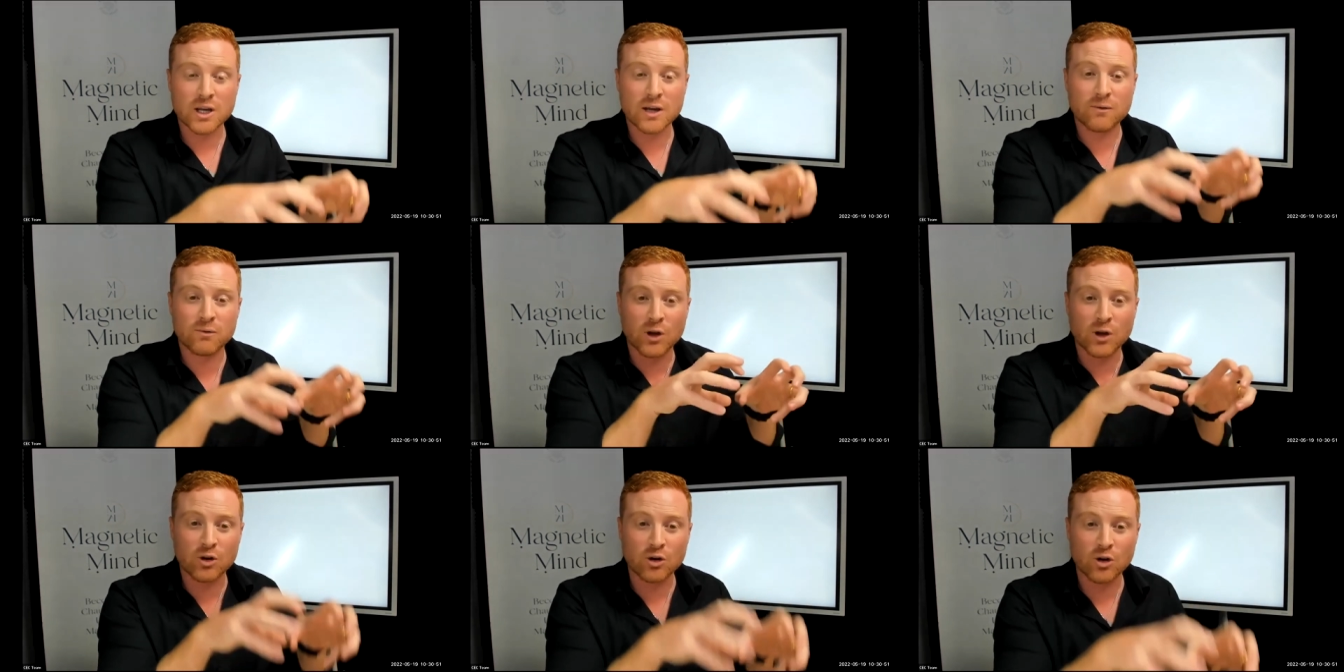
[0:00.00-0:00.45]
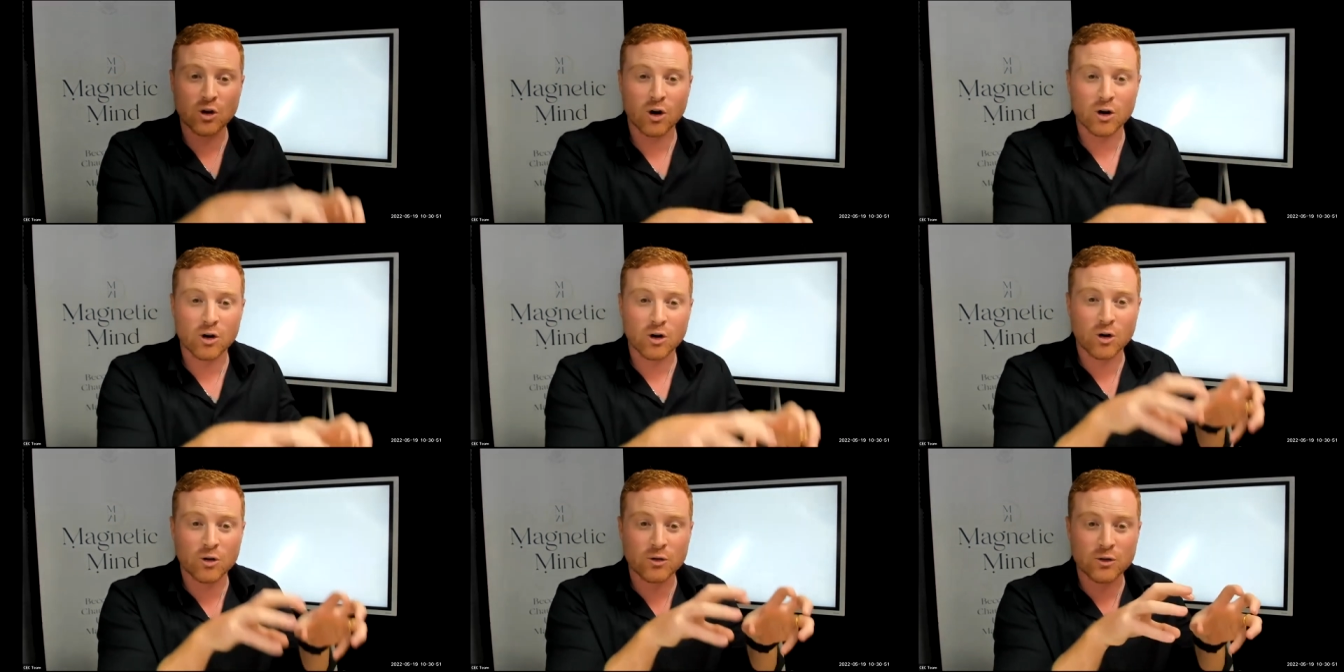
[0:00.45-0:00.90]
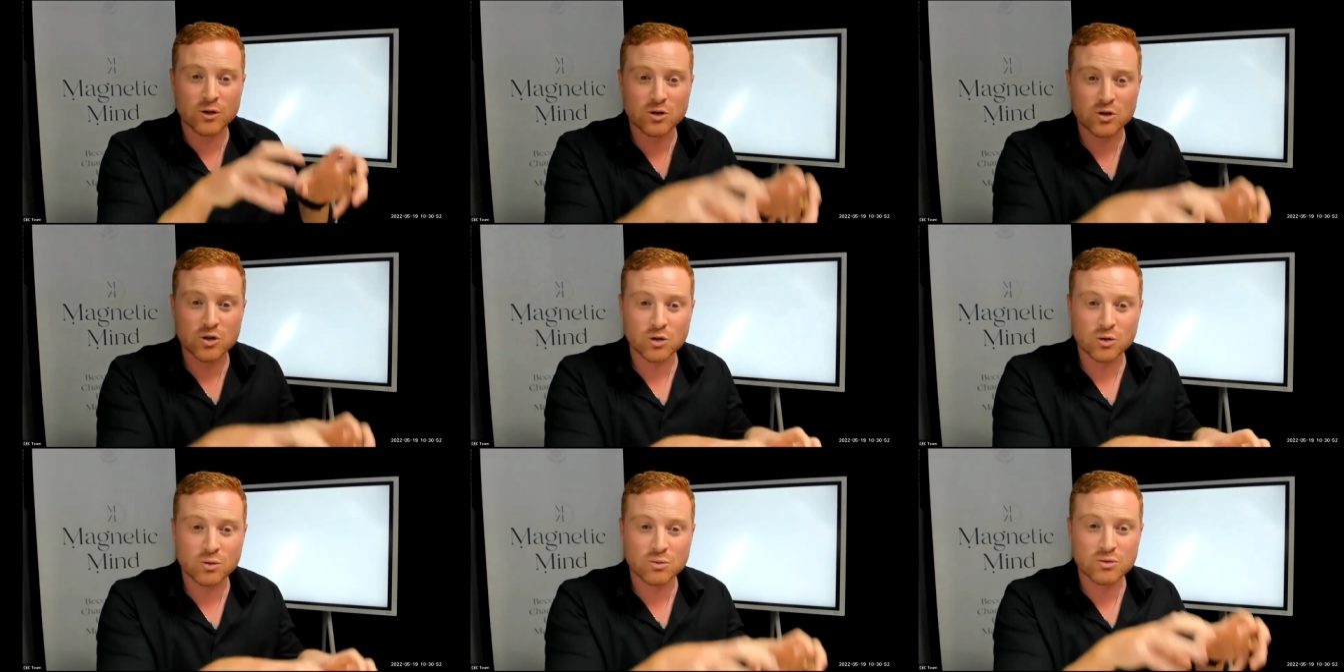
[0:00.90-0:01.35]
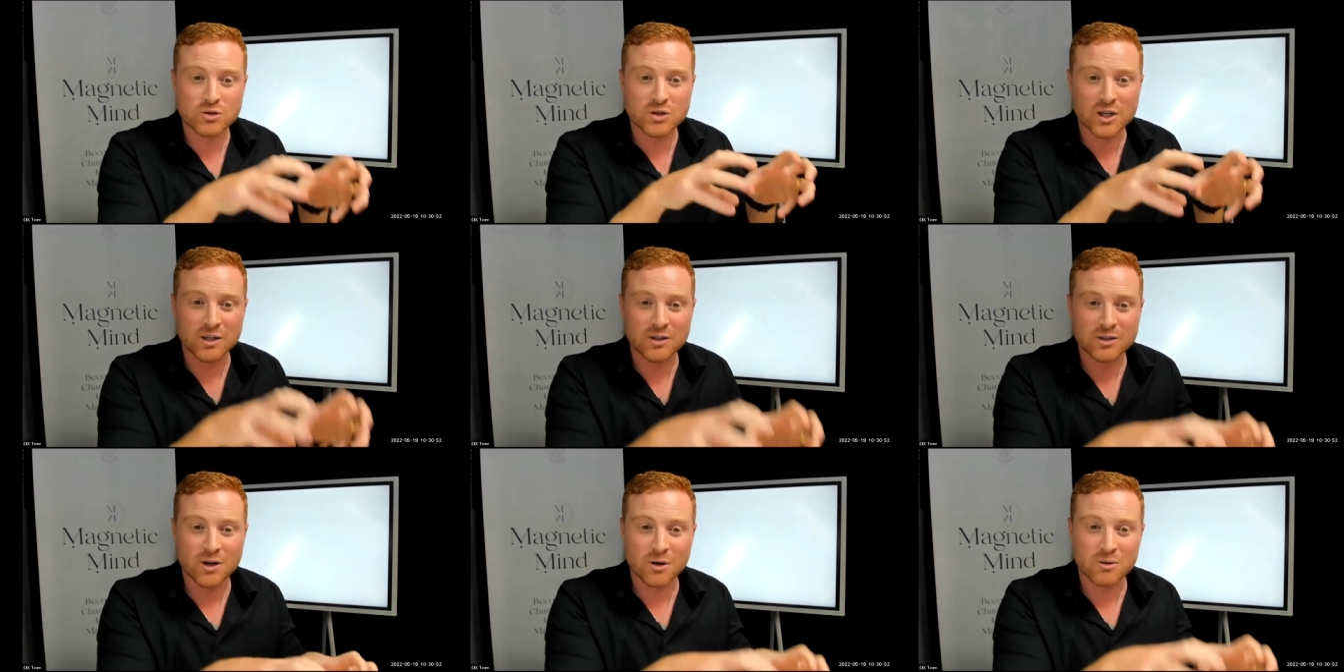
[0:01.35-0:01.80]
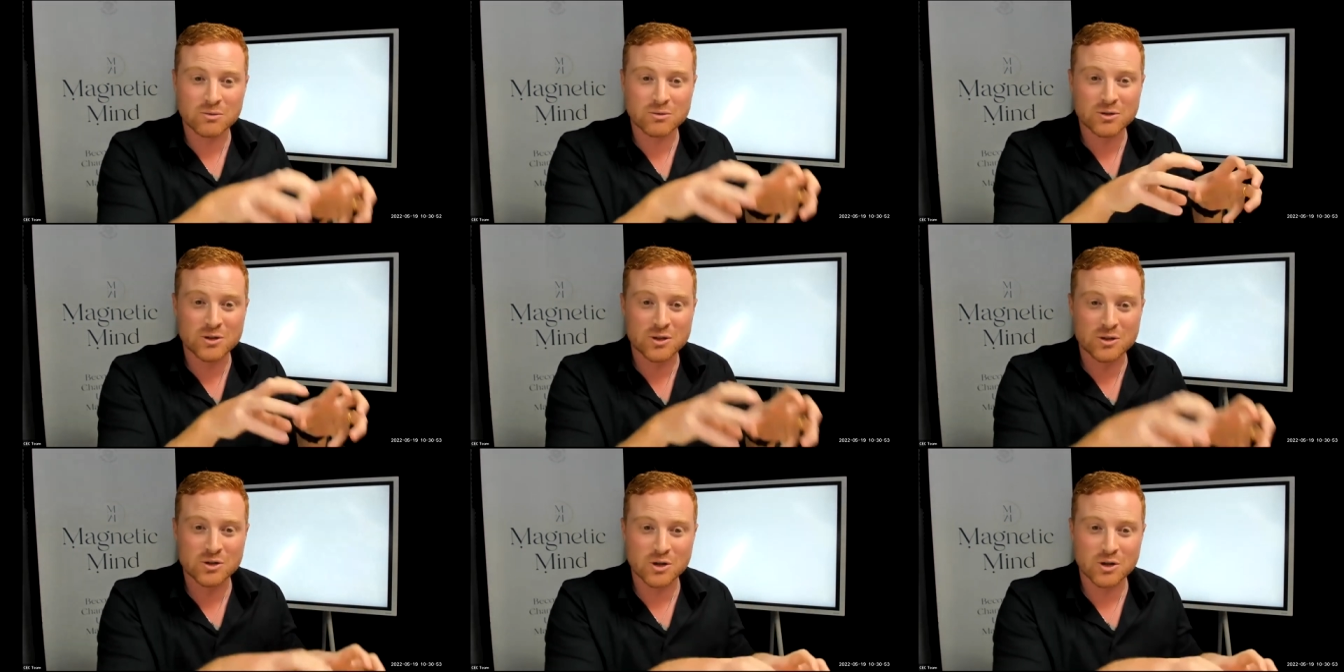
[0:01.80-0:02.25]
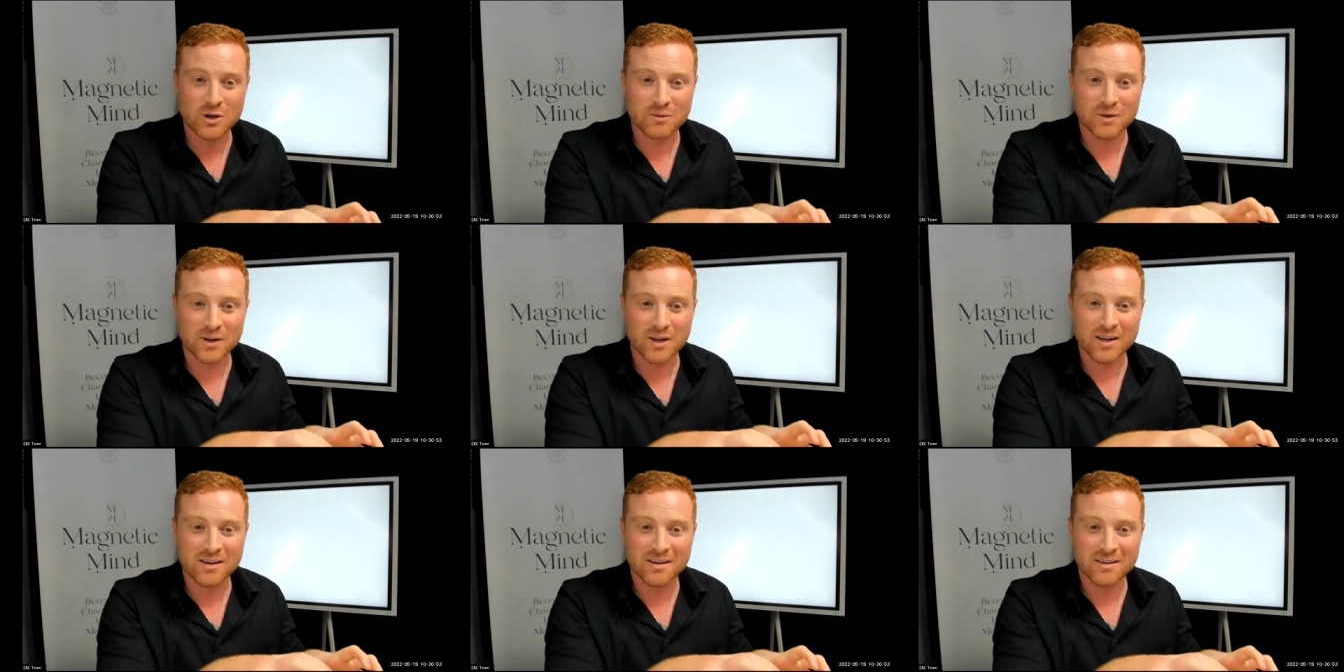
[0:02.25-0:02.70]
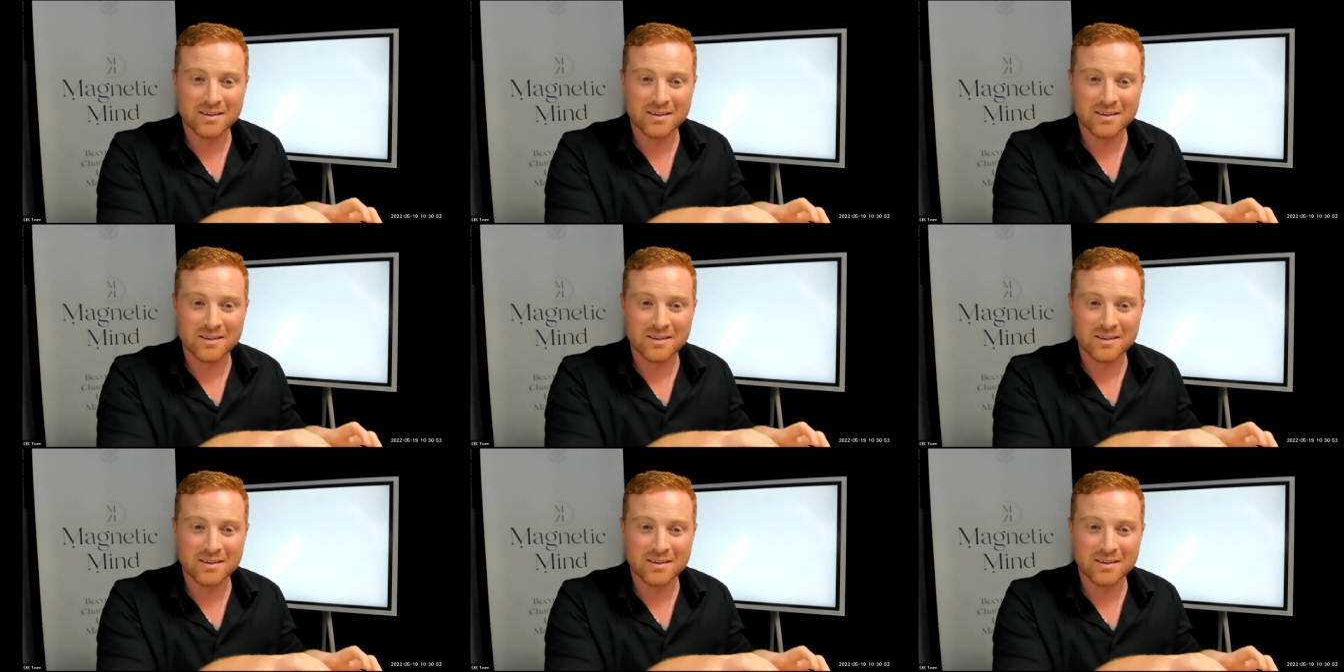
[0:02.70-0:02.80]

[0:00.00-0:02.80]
If you're not on the tools, you don't deserve it.